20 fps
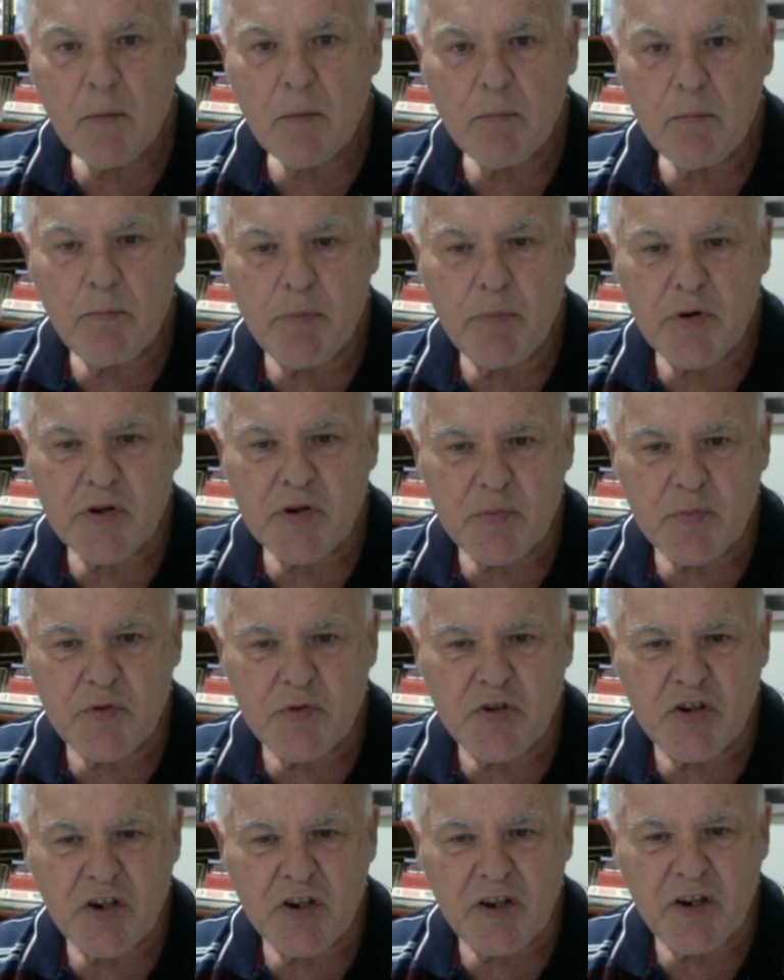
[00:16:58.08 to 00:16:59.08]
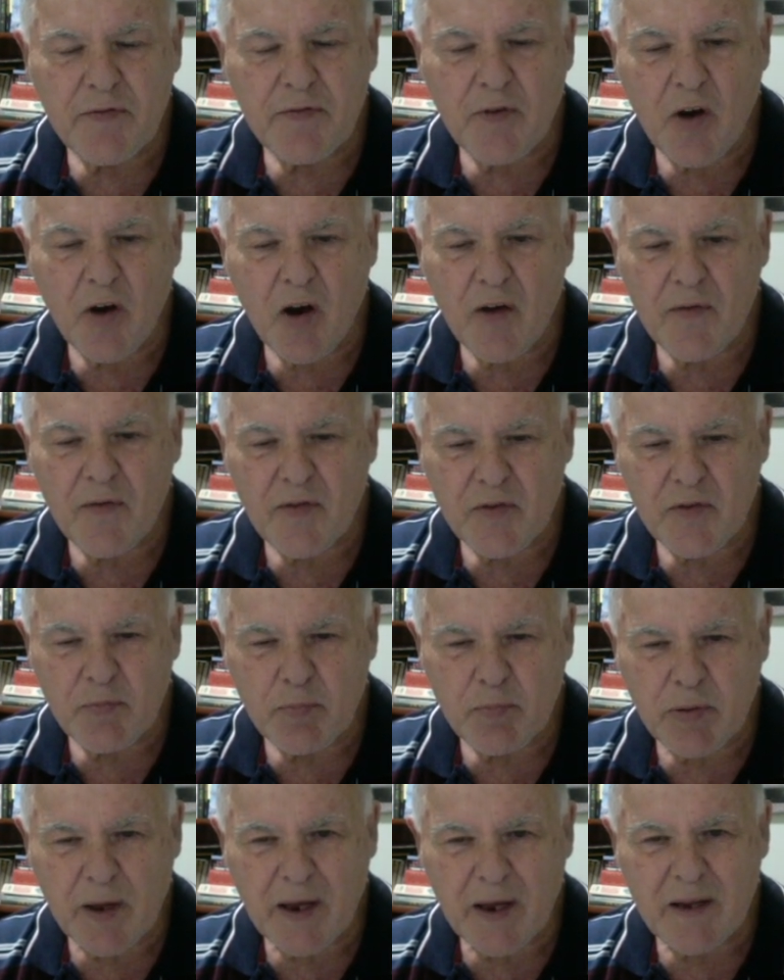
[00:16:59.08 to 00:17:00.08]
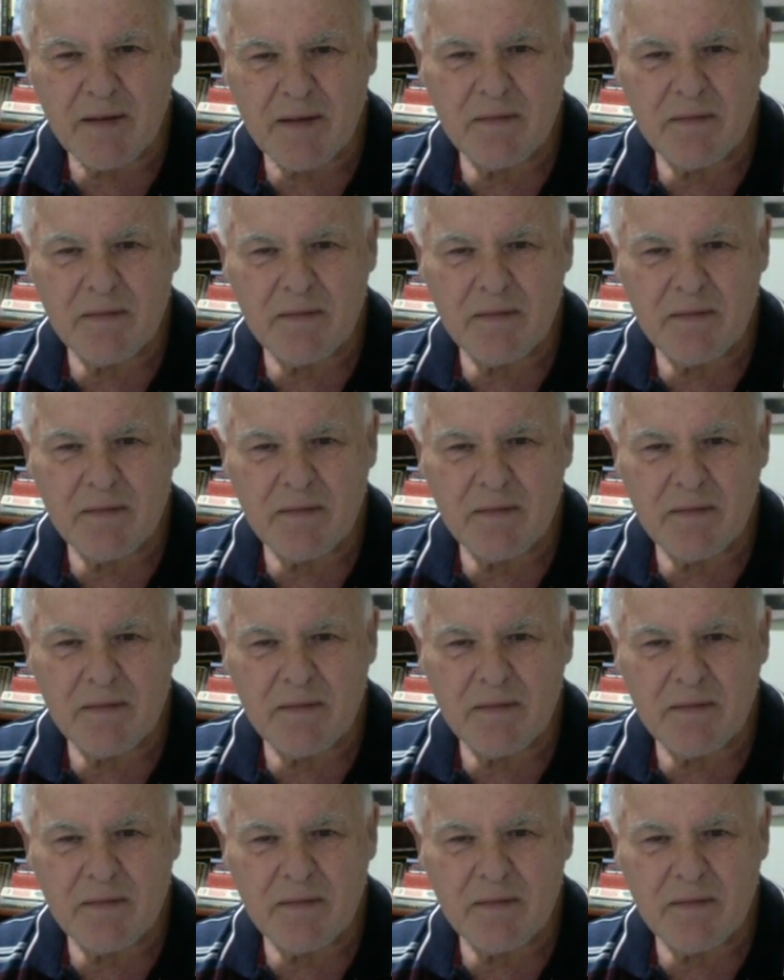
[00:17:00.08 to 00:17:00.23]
Bishop g5 is played.